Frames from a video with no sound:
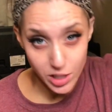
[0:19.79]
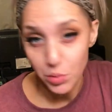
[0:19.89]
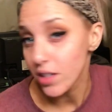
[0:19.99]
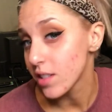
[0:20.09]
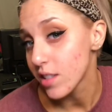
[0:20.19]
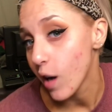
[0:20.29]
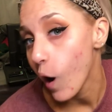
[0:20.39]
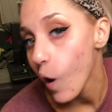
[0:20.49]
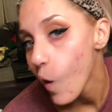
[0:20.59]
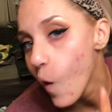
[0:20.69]
because it's
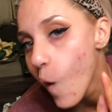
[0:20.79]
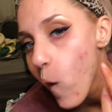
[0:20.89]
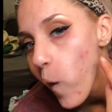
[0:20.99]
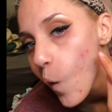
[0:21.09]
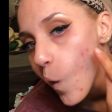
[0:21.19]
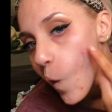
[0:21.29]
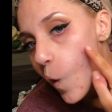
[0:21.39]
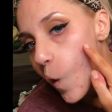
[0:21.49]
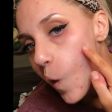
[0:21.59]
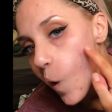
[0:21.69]
not,
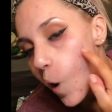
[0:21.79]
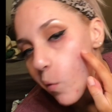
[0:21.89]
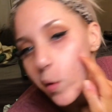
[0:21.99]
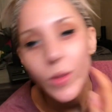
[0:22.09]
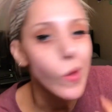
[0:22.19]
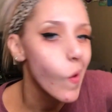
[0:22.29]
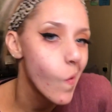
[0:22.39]
obviously.